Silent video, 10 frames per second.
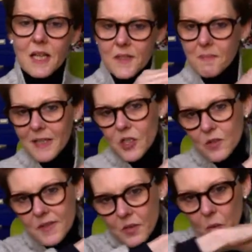So make
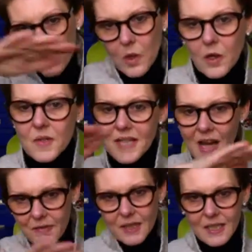sure it's all honed.
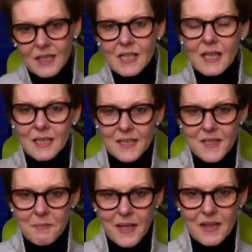Everything in there needs
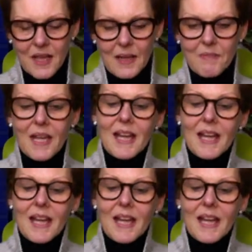to be there.